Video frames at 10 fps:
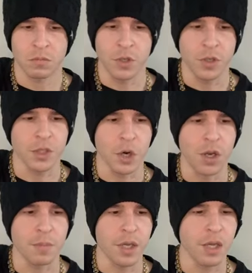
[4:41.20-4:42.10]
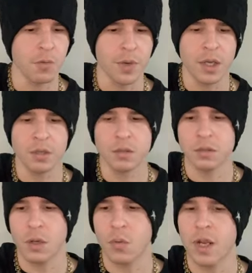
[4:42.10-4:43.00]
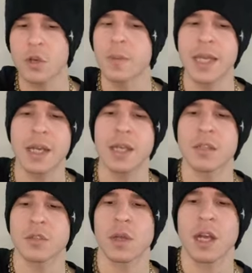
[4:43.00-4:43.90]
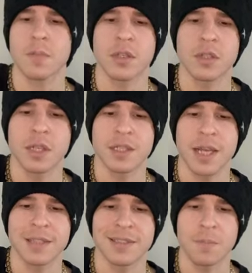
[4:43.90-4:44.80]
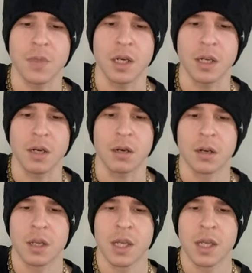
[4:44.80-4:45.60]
You're showing me, well, I want a new beginning, so I got to decide something here.